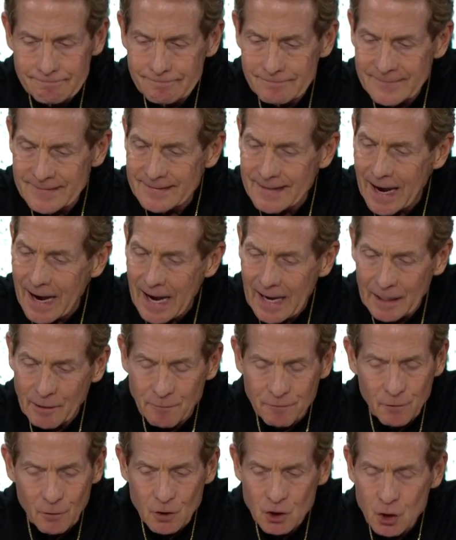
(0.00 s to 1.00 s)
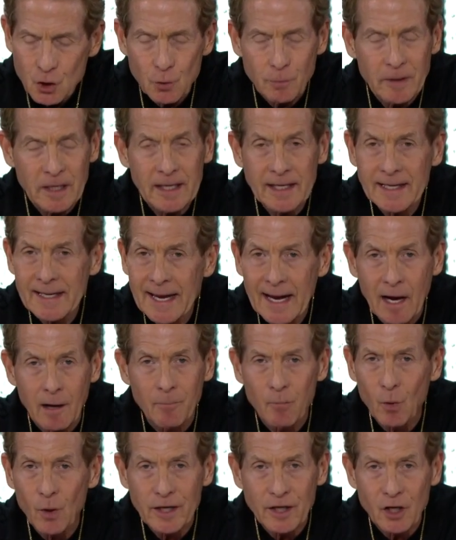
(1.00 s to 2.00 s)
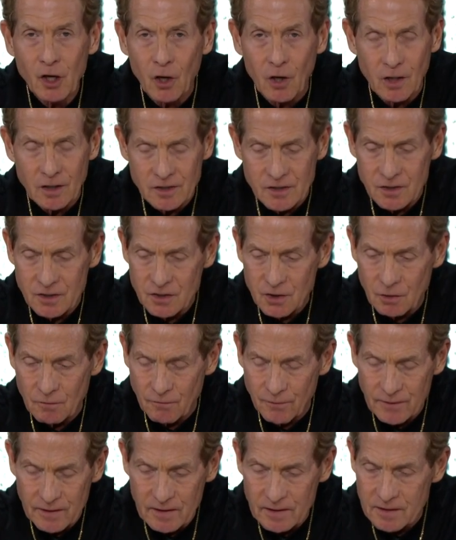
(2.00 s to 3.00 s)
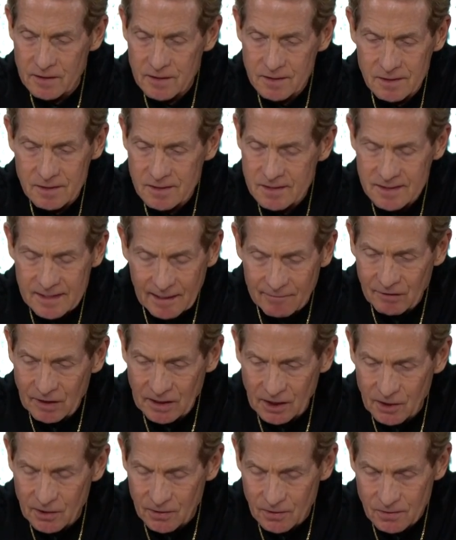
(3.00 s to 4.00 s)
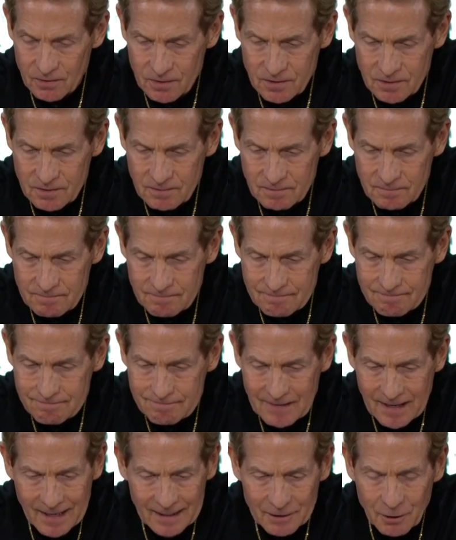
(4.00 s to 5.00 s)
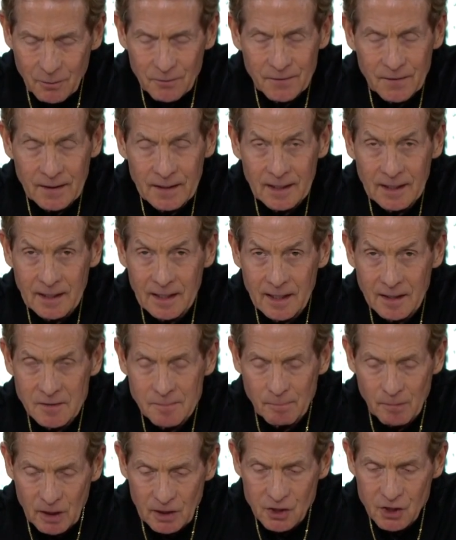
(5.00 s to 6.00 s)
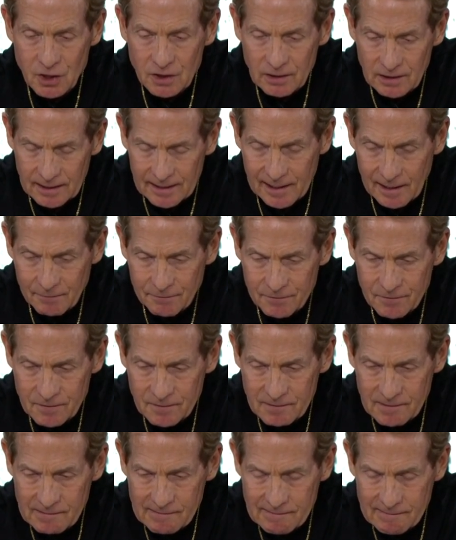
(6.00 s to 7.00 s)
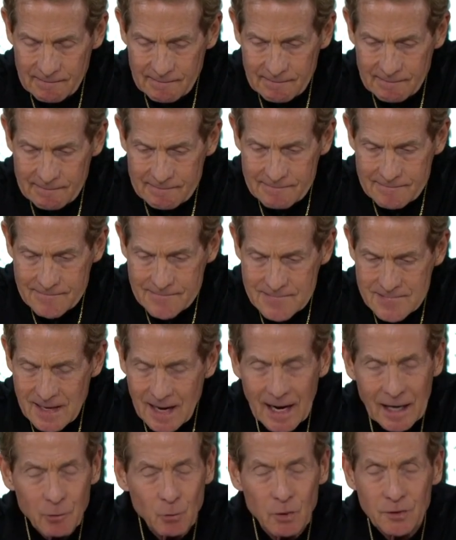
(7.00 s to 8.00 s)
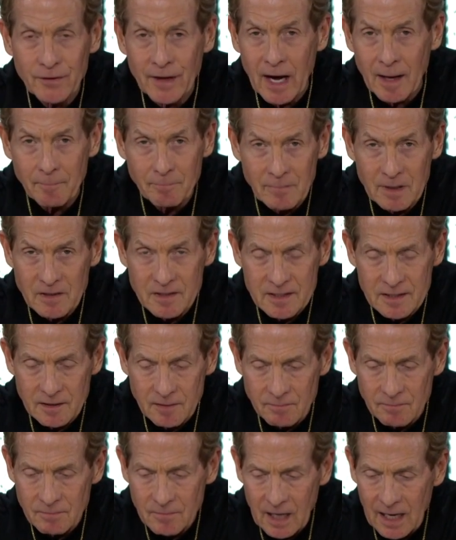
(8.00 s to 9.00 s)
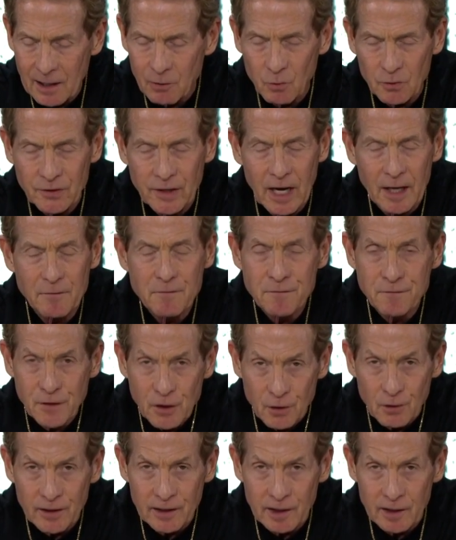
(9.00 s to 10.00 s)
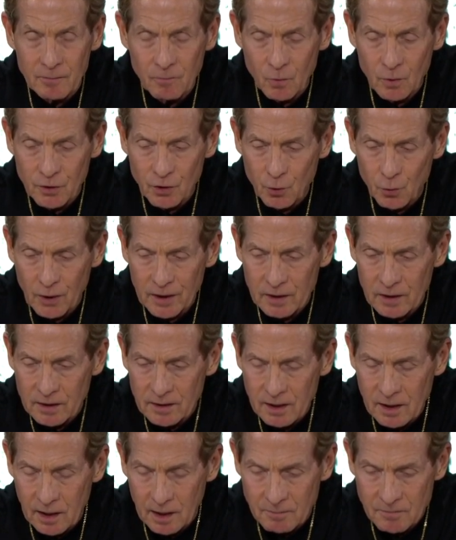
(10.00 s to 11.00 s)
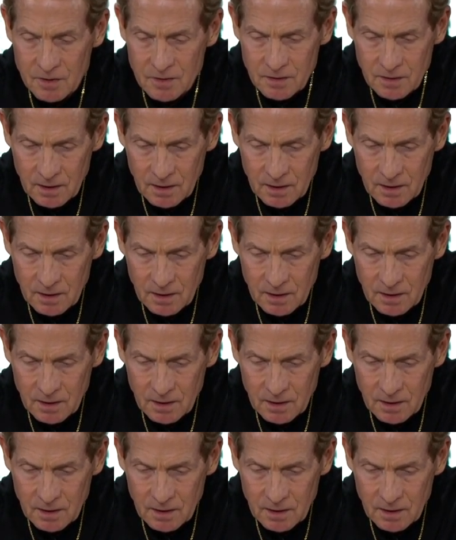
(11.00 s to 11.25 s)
died for too many cowboy causes over these 7 years. I don't think he has much left. I will not miss him. I will not fear him when New England comes